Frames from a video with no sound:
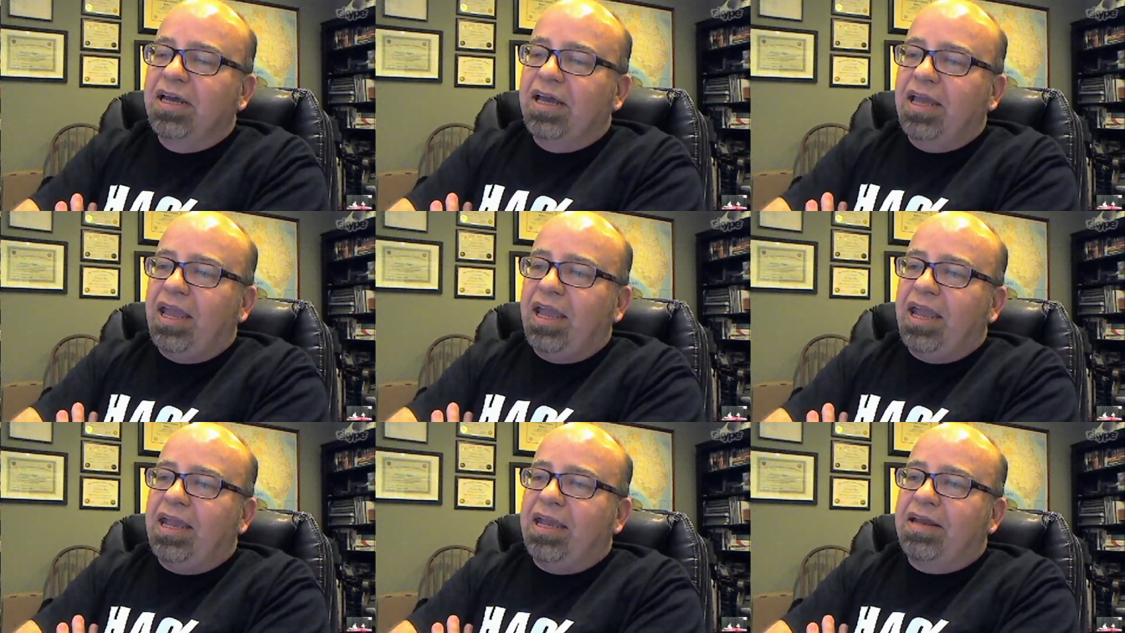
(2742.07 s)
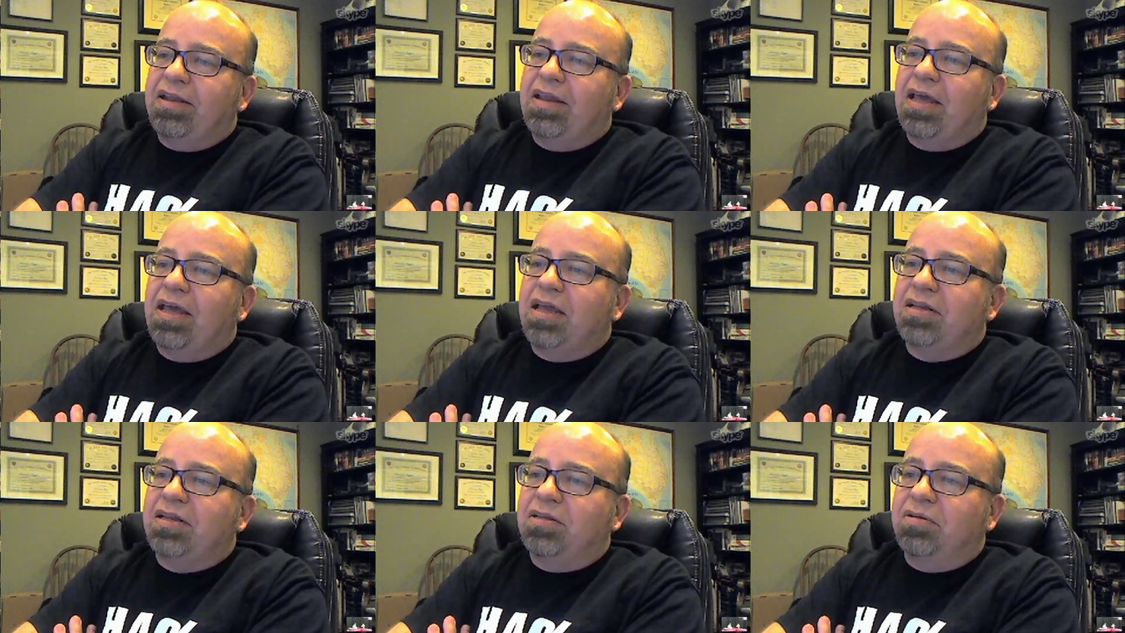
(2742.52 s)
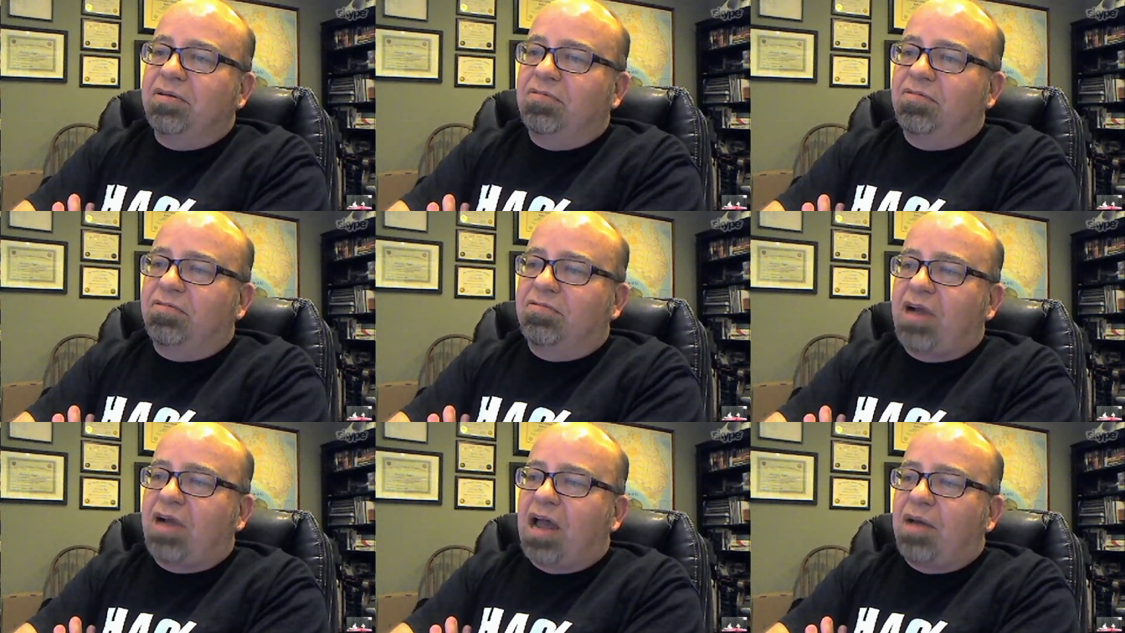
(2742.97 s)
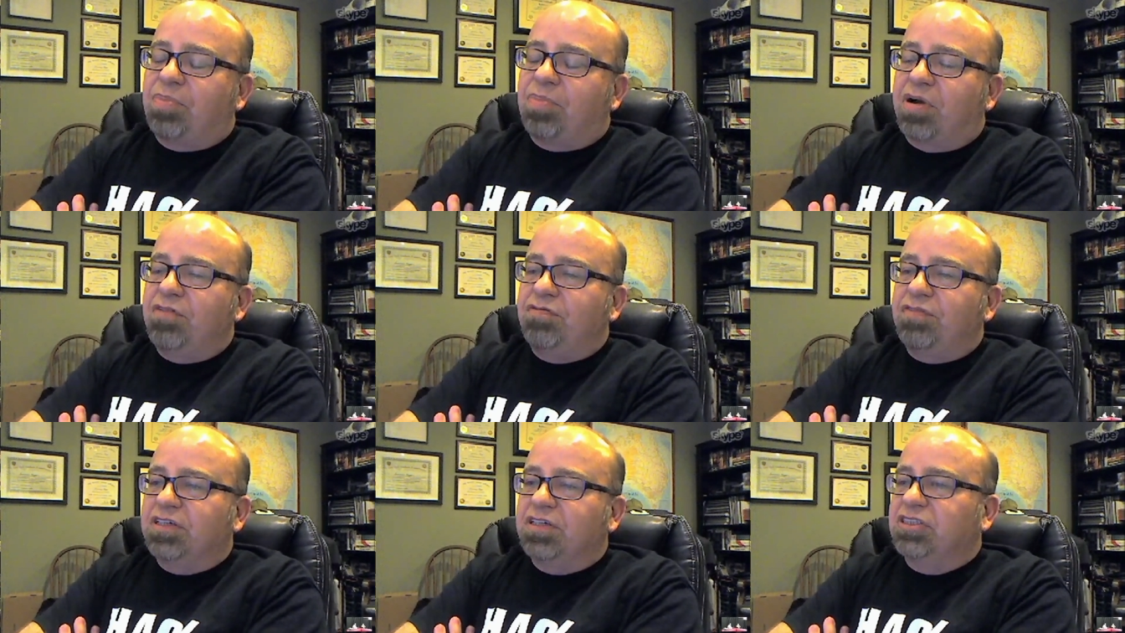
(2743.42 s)
and that route
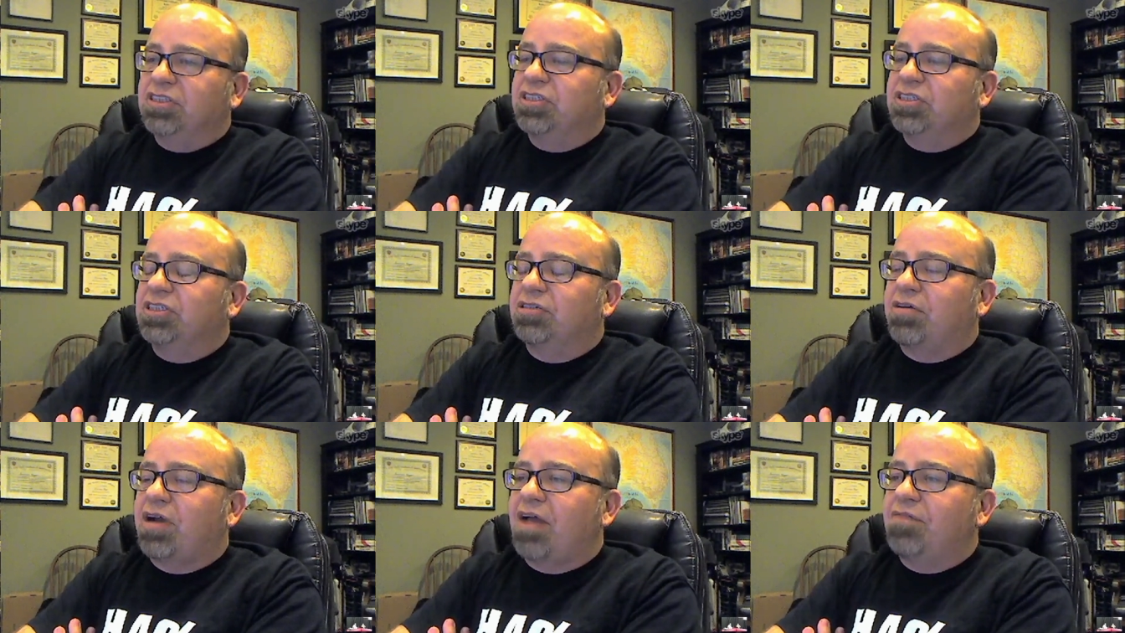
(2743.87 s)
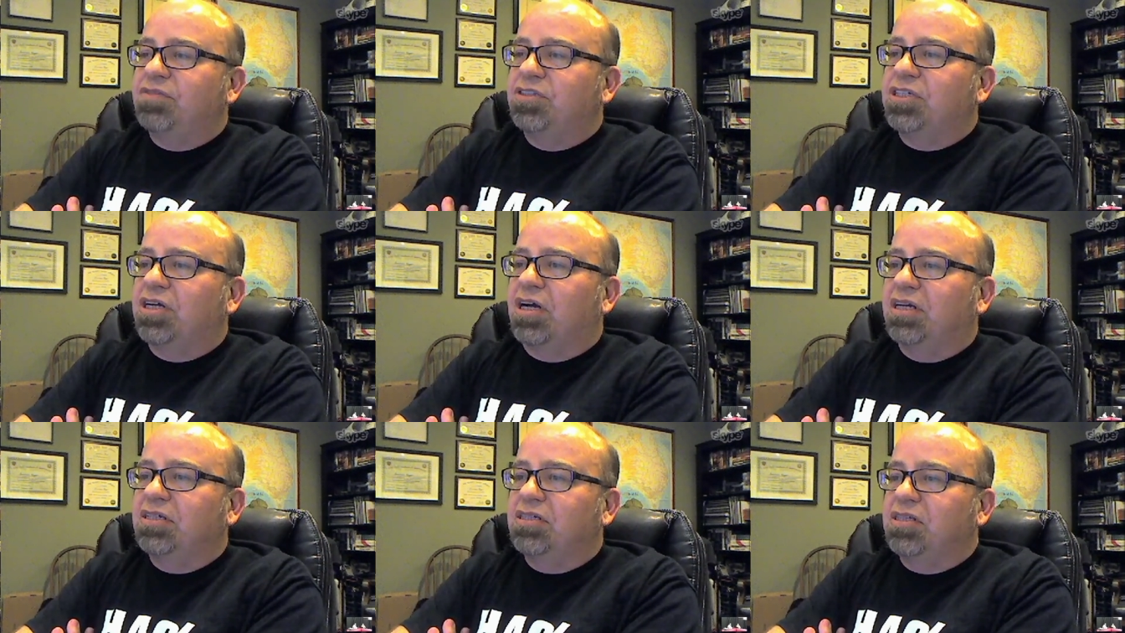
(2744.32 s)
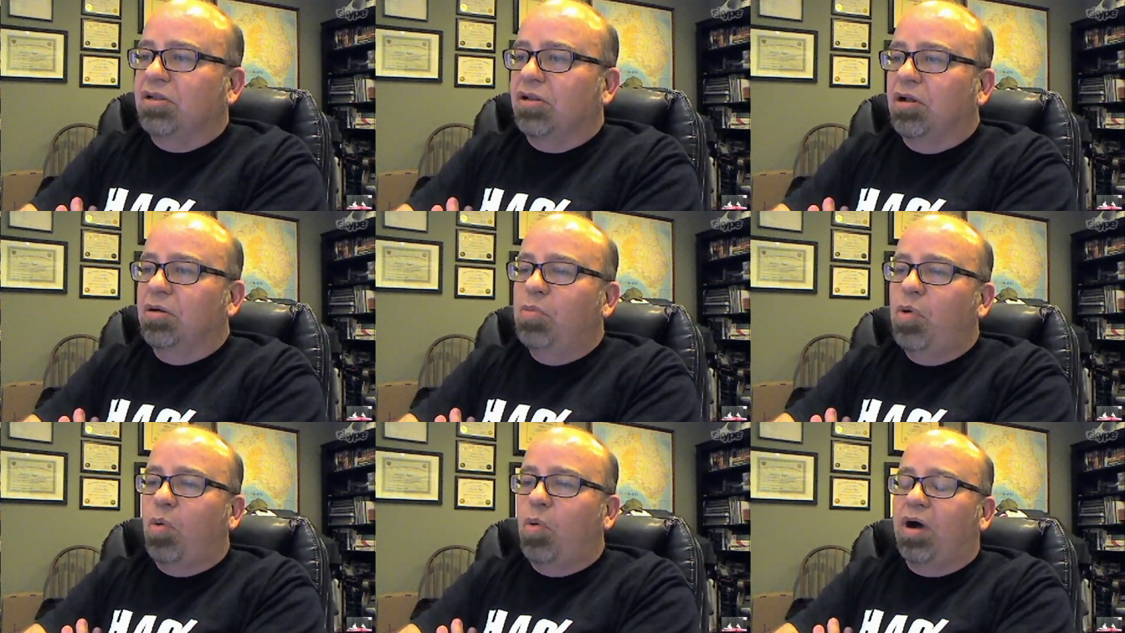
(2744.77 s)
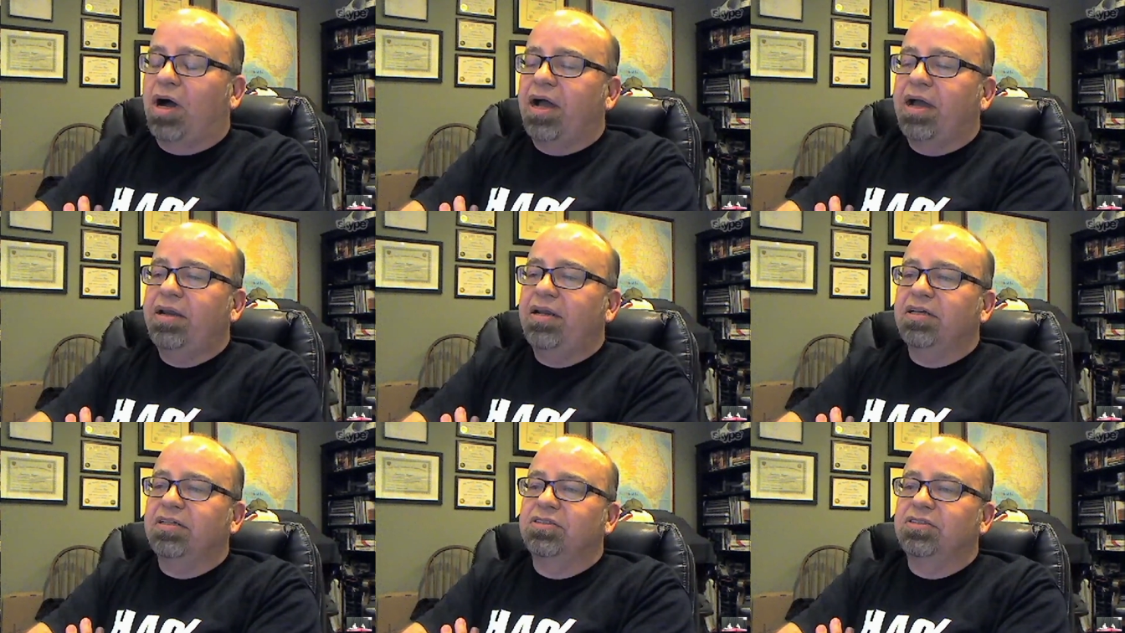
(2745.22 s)
prefixes are advertised global
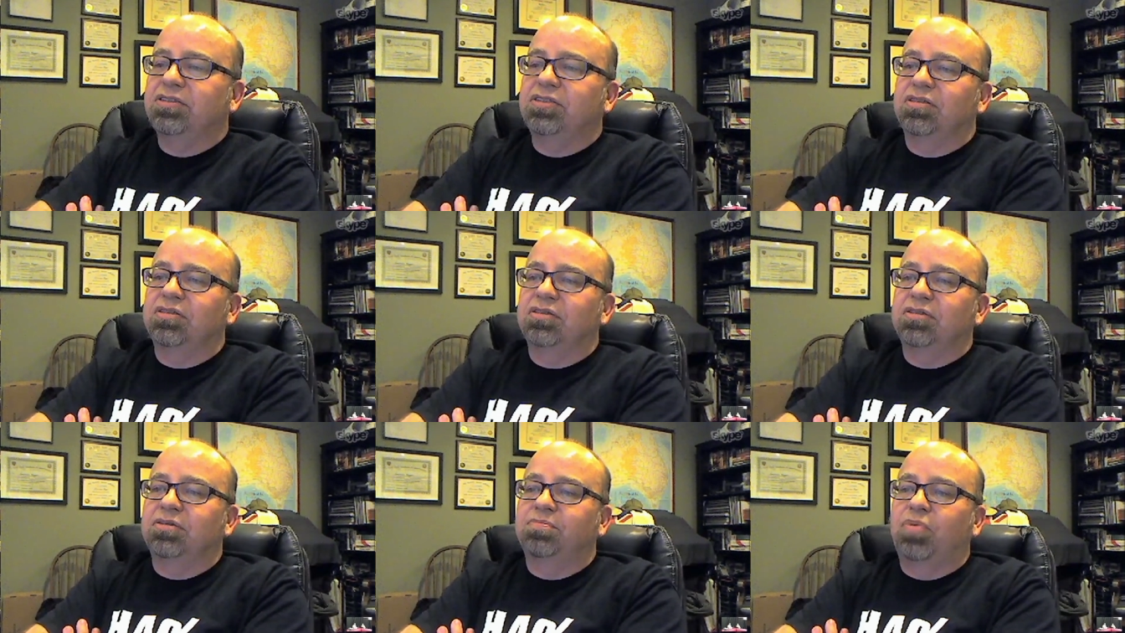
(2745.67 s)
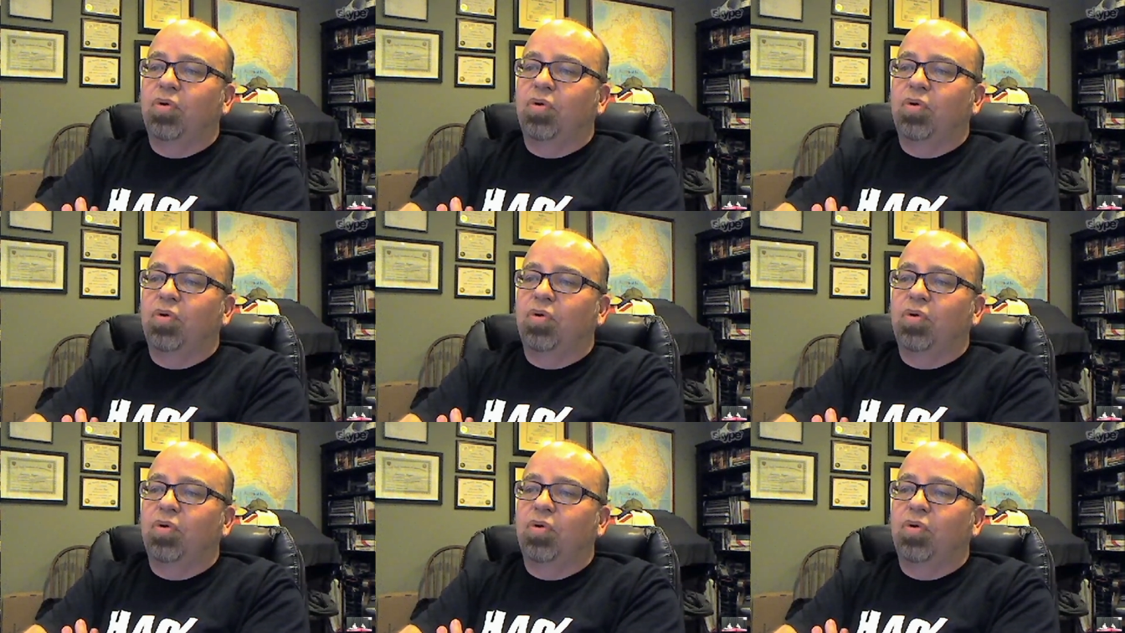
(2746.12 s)
wide into the